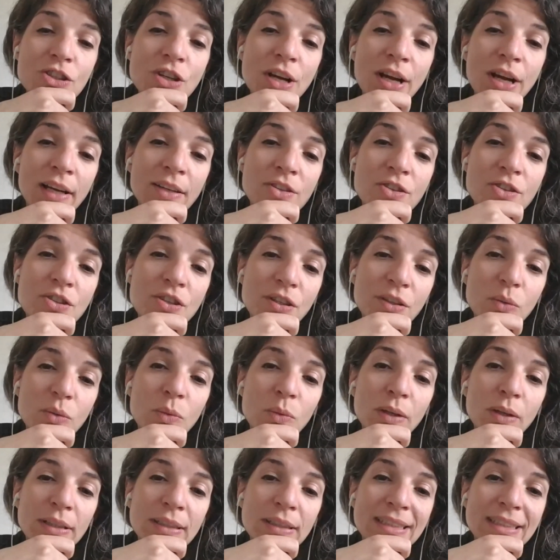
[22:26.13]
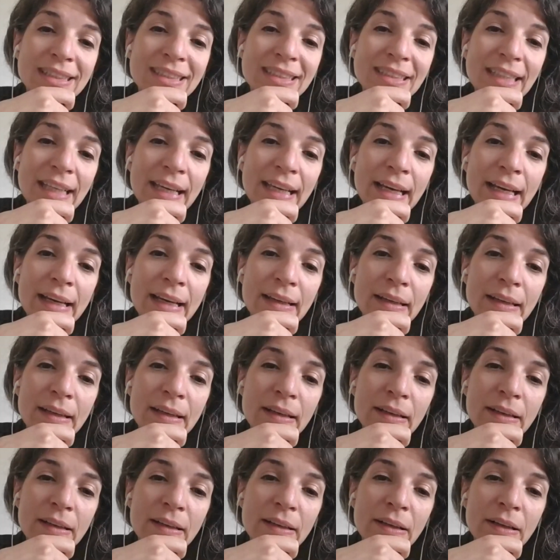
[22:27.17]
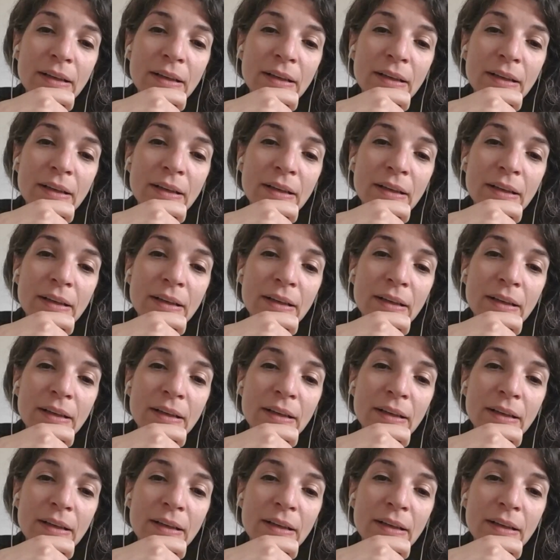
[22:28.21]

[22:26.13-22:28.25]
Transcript: challenging to understand